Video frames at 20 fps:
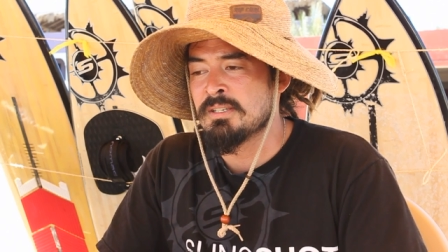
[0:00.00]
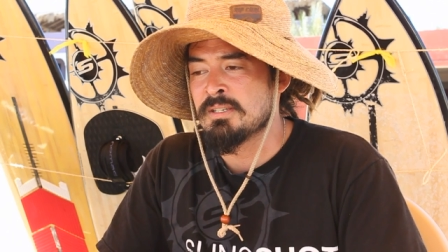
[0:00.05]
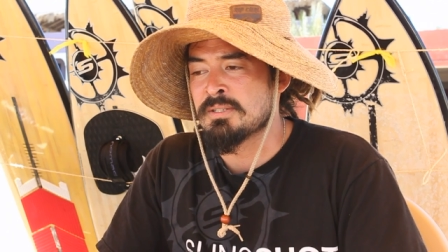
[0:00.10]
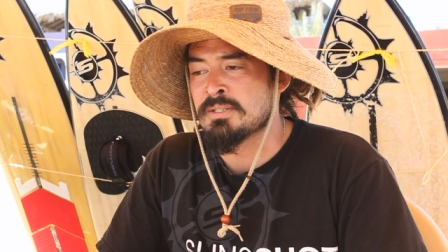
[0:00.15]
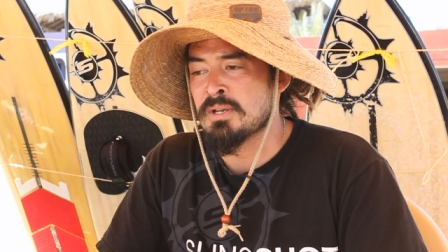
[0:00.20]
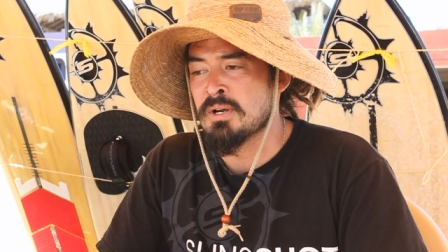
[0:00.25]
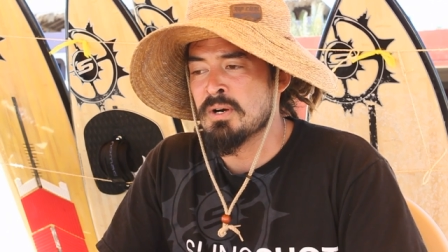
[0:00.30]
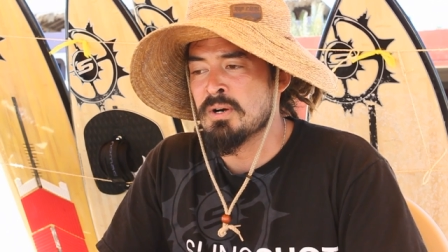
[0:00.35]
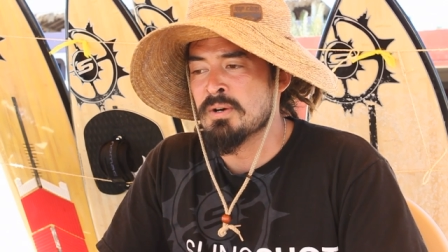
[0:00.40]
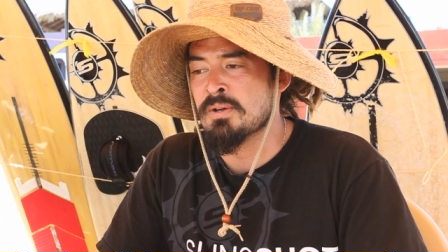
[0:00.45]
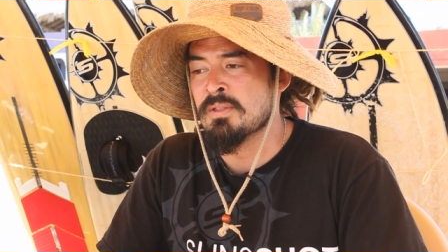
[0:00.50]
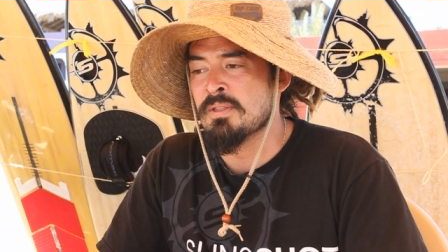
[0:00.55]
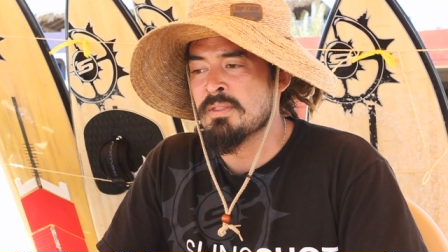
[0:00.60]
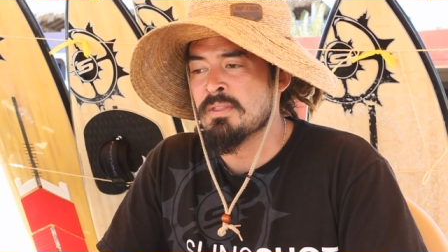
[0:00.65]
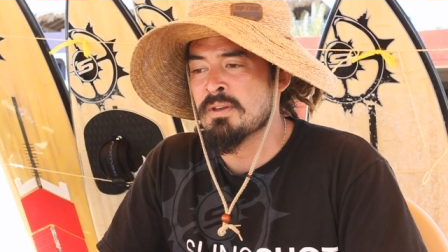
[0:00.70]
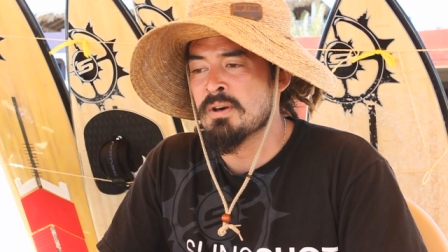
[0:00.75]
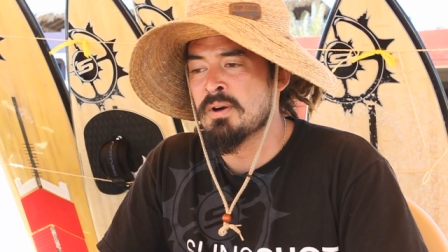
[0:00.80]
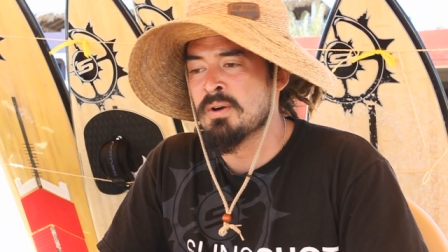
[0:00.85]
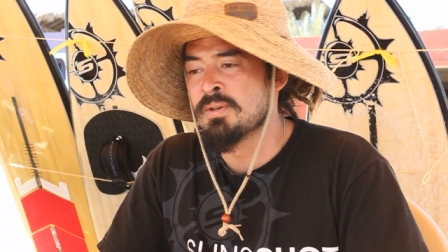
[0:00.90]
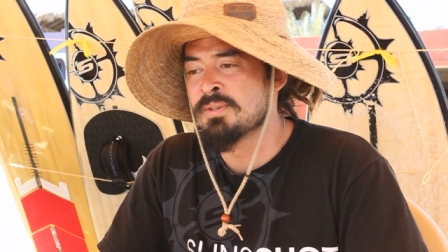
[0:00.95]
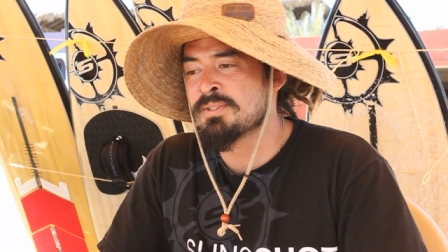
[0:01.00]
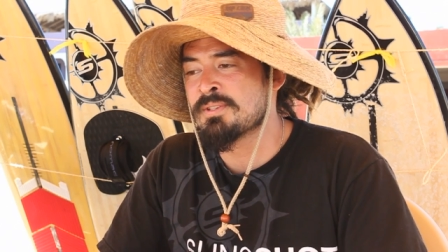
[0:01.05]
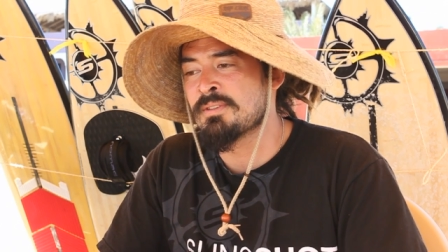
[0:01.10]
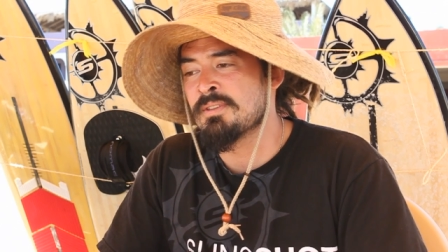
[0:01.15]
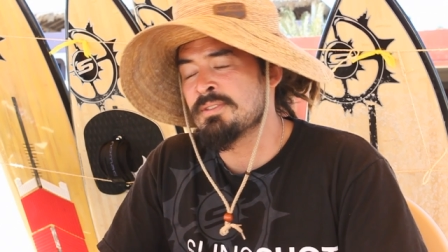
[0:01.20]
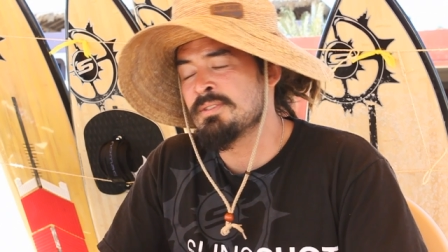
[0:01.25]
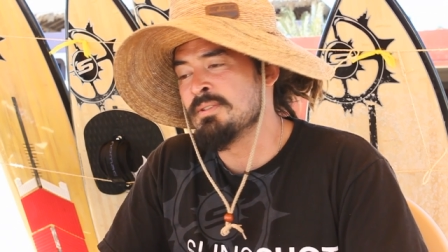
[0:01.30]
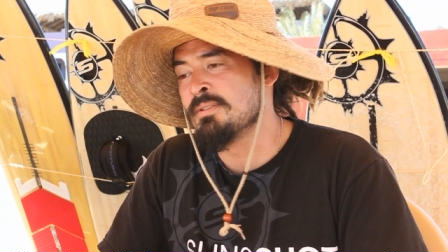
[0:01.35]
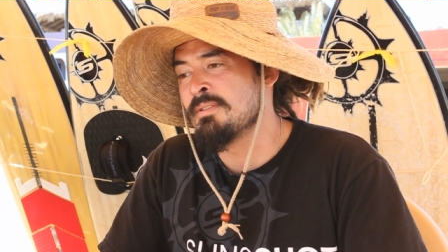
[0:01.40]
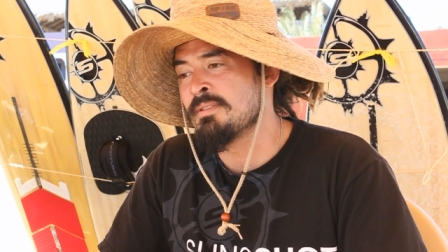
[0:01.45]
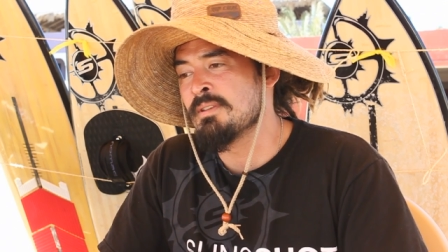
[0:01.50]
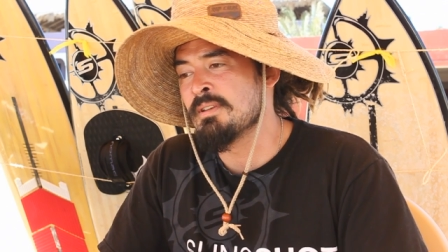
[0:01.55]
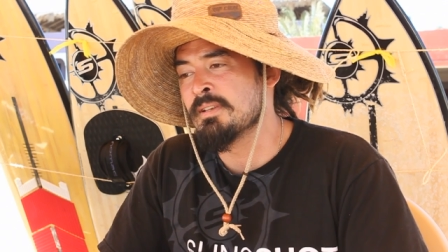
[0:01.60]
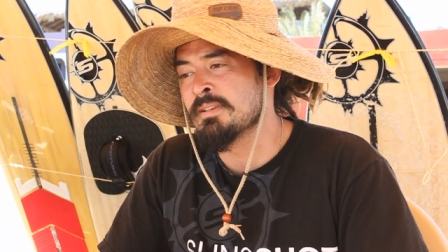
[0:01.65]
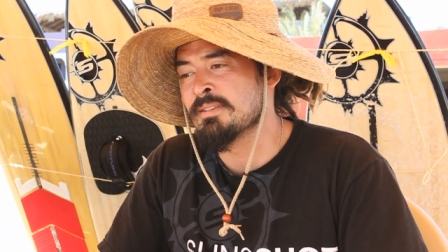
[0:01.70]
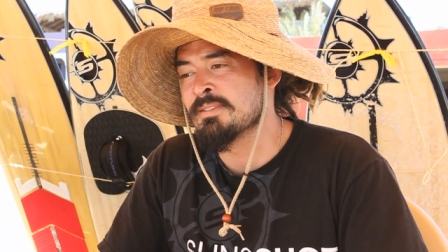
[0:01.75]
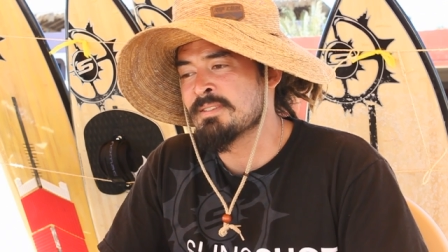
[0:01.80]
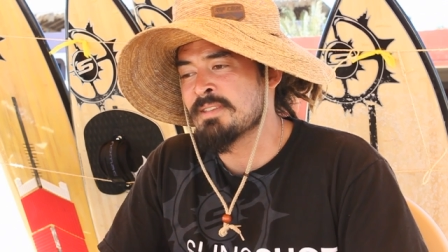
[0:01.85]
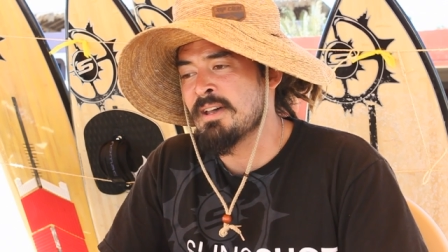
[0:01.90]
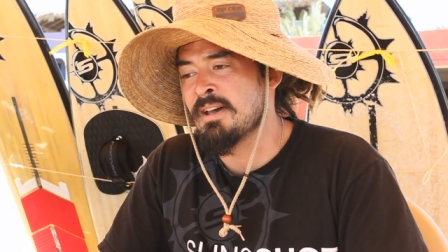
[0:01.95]
So those are the two
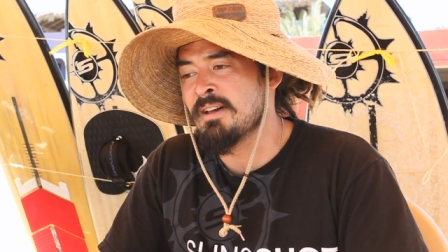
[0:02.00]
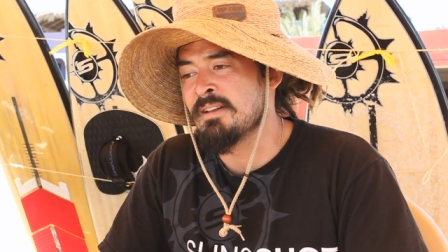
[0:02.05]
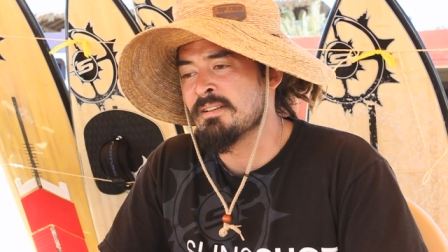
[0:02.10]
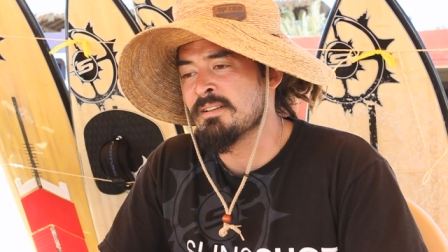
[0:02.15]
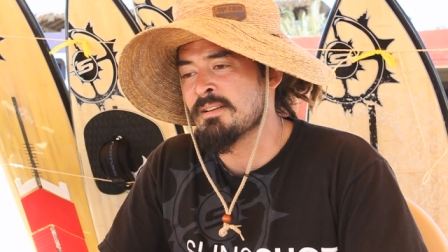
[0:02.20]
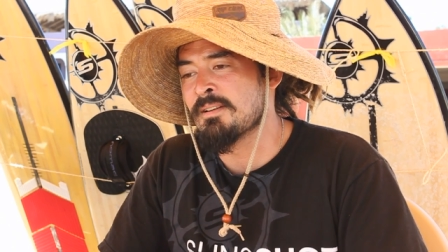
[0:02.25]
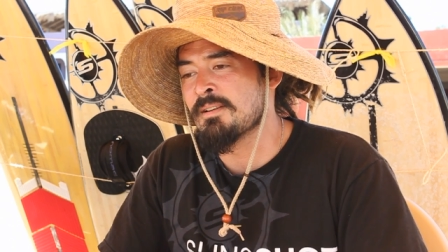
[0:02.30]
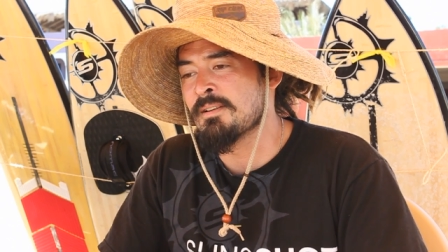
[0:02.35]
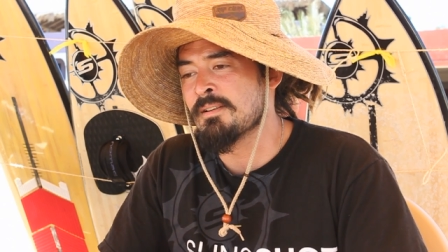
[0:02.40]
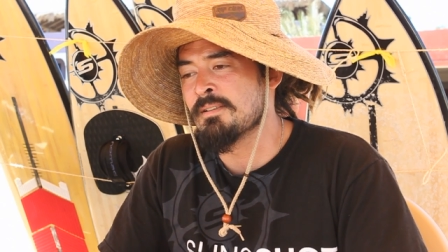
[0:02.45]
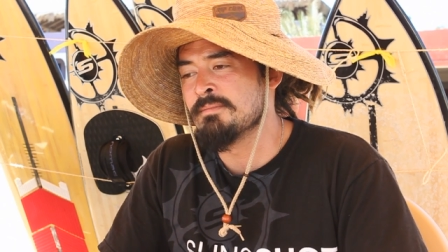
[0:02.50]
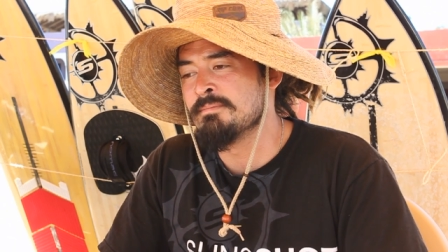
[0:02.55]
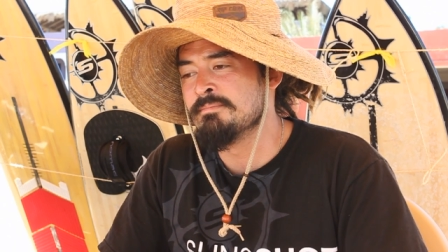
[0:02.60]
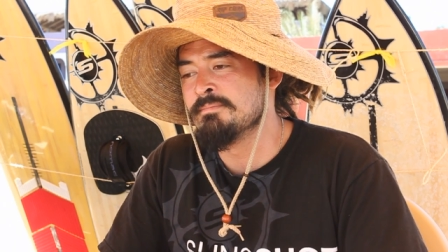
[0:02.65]
things that are